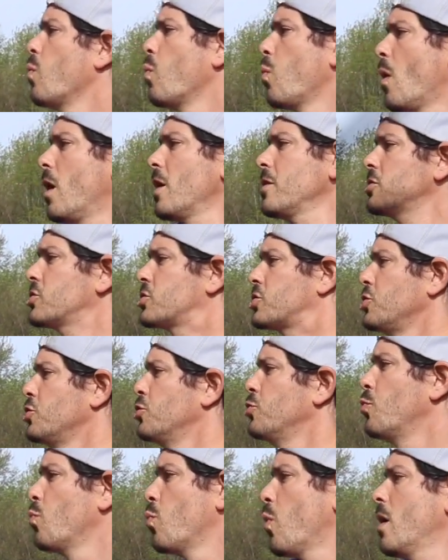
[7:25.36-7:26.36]
1,
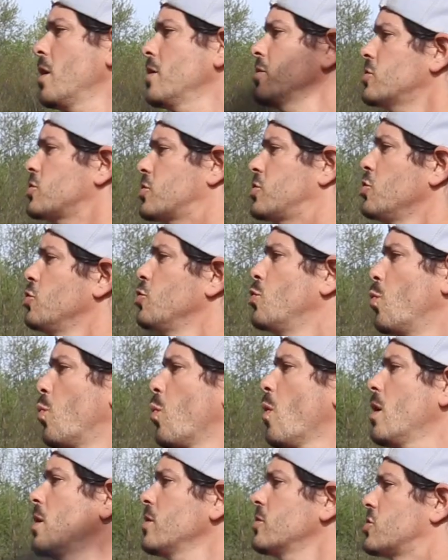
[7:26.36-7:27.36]
2, 1, 2,
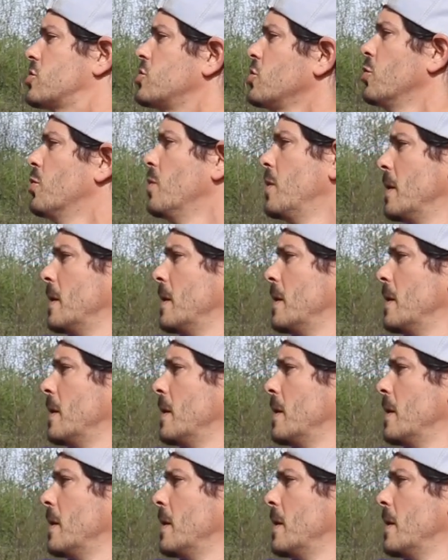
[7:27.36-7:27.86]
1, 2.